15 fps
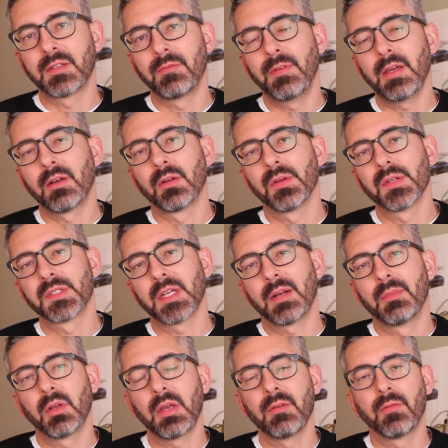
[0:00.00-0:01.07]
of vehicles that
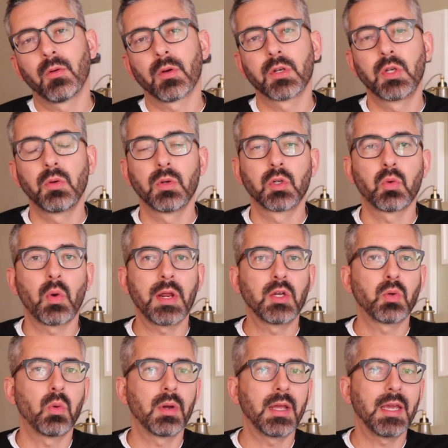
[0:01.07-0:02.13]
I'm looking forward to in
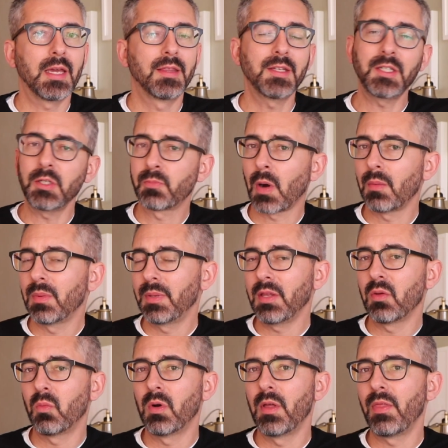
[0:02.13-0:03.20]
2020, and this is probably
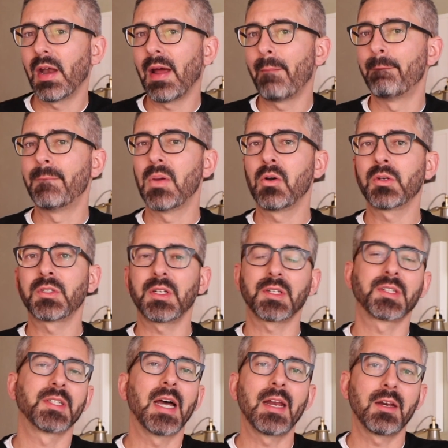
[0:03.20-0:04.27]
the one that I'm most
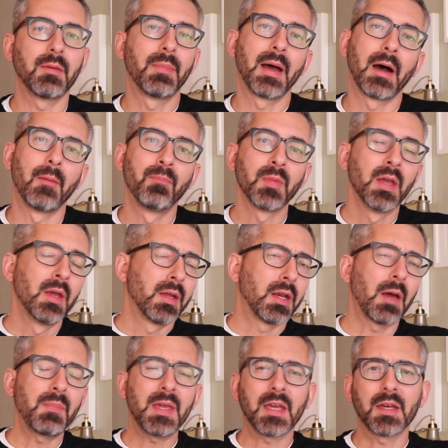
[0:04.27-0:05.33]
excited about.
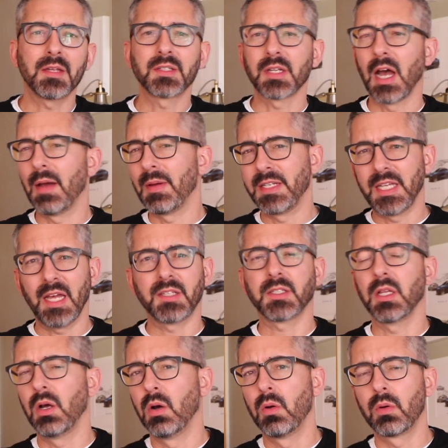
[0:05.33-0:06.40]
Not because I'm a
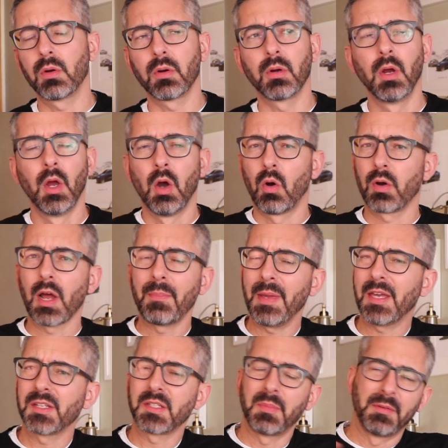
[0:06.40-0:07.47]
Tesla owner or not
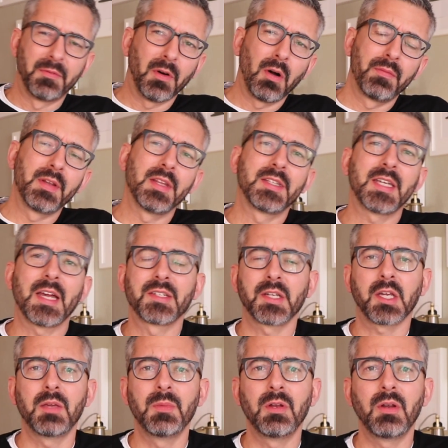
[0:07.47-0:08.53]
because I'm involved in the Tesla
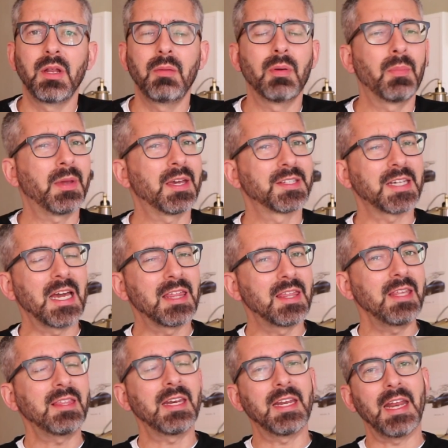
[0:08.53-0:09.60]
community, but because I
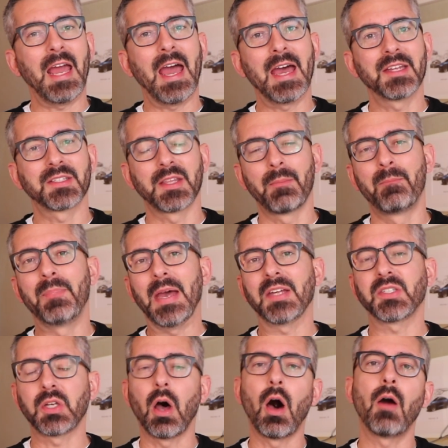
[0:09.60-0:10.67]
think that it has the
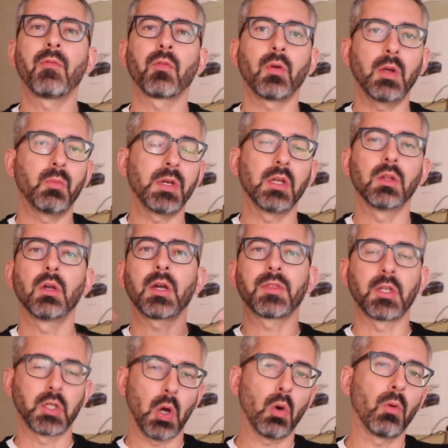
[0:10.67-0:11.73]
best offering when you look at
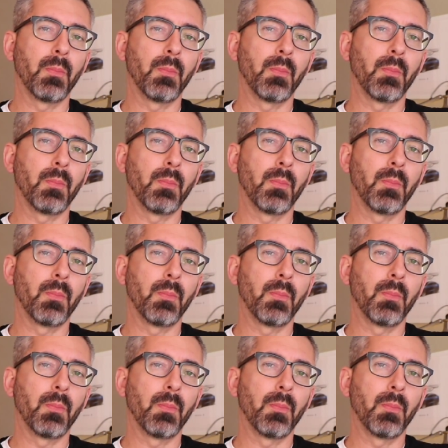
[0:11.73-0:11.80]
the total